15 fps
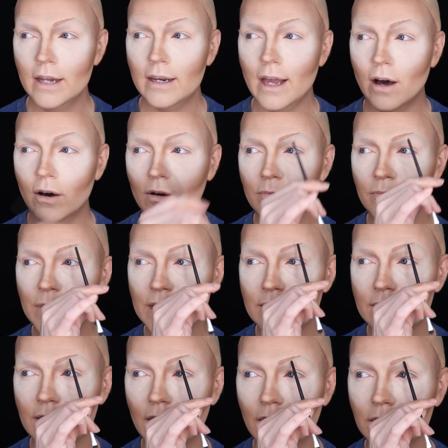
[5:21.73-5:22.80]
Now,
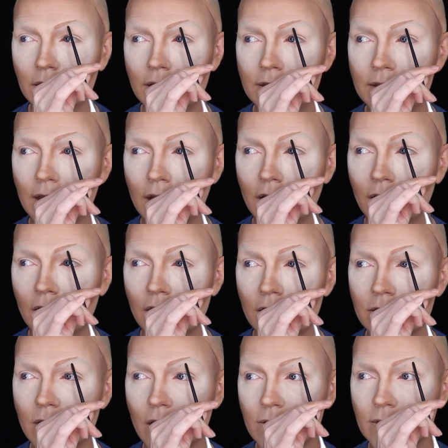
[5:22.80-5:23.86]
Miss Alyssa,
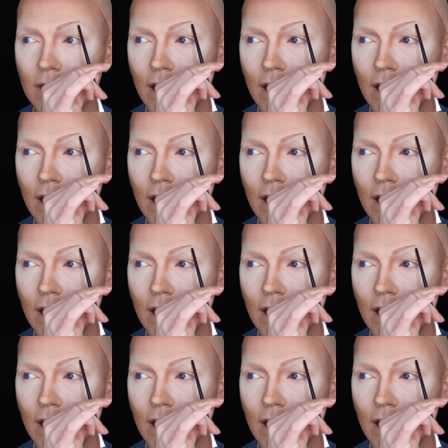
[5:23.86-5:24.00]
hers goes